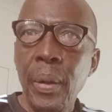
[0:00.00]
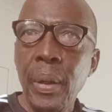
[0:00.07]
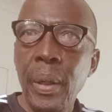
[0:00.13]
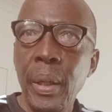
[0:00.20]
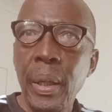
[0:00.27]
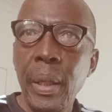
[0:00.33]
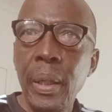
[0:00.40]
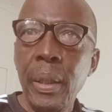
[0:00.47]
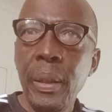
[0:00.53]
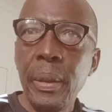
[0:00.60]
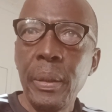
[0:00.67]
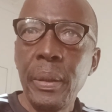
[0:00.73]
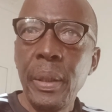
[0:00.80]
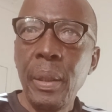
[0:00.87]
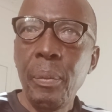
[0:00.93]
and
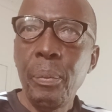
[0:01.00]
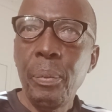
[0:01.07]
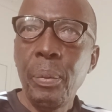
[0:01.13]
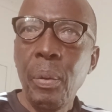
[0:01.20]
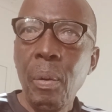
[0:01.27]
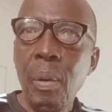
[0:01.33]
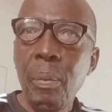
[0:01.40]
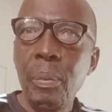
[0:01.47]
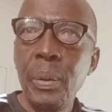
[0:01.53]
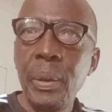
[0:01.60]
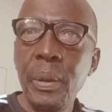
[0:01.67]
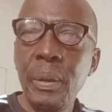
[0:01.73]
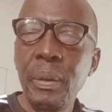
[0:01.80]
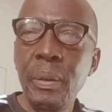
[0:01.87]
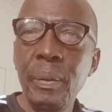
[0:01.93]
they
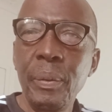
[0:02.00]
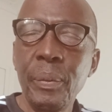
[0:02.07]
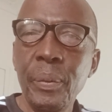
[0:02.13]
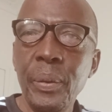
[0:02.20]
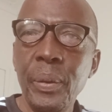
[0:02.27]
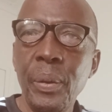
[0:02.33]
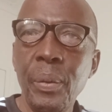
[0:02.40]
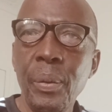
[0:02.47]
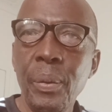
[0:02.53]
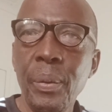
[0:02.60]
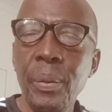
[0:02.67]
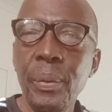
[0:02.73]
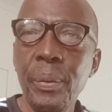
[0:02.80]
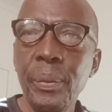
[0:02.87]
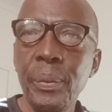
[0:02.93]
probably,
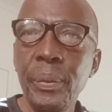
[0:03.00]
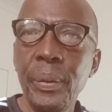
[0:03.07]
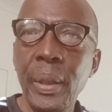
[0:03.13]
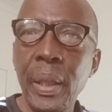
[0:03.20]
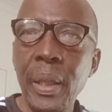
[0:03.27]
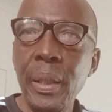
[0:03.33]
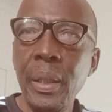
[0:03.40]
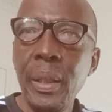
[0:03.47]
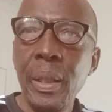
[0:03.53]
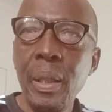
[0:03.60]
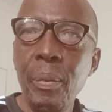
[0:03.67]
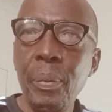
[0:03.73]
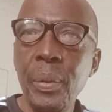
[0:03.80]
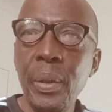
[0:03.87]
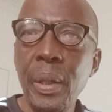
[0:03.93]
ended
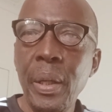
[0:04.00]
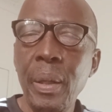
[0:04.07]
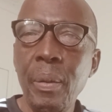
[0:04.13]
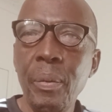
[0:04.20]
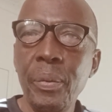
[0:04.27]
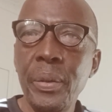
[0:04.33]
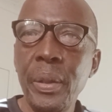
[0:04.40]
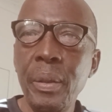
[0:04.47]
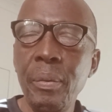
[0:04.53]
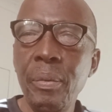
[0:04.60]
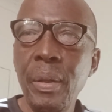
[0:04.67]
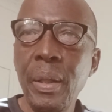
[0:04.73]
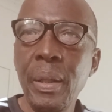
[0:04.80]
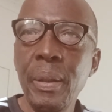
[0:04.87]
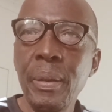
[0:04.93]
up in the Hennops
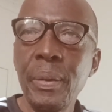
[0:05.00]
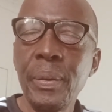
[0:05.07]
River,